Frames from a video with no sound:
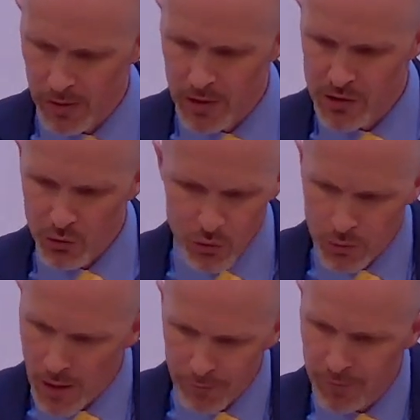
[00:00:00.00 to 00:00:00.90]
So do
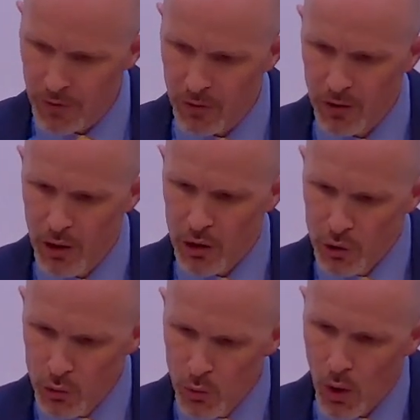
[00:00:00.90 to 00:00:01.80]
not fear,
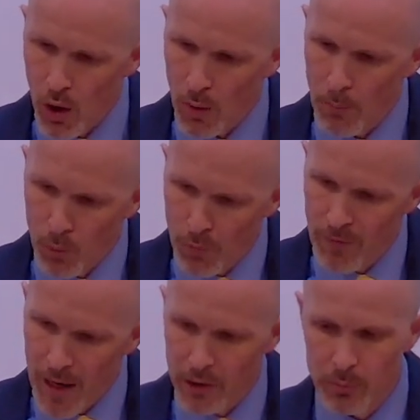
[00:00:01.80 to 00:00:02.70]
you are more
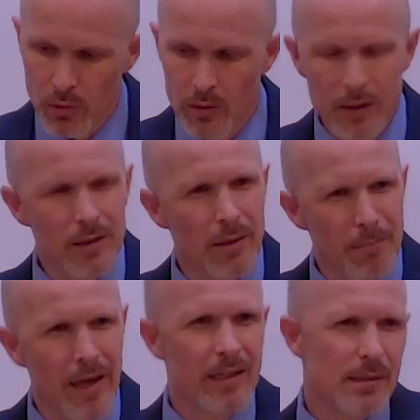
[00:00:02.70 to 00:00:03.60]
valuable than
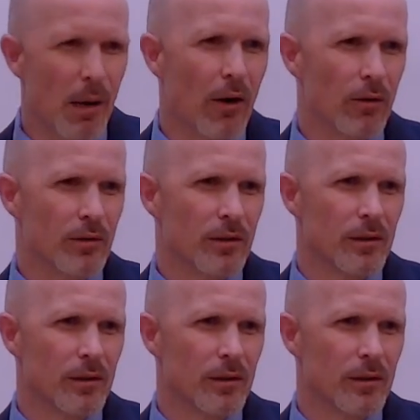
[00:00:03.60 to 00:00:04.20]
many sparrows.